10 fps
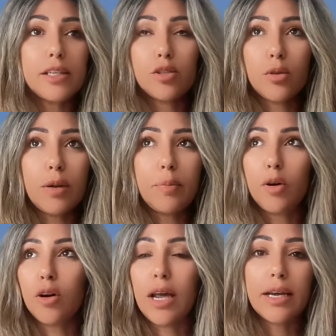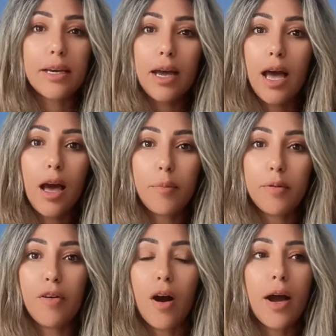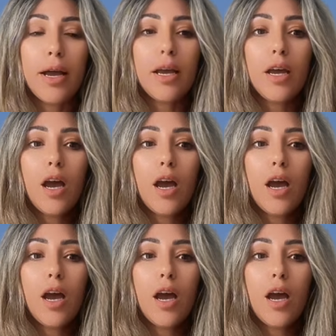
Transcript: scraper like Apify,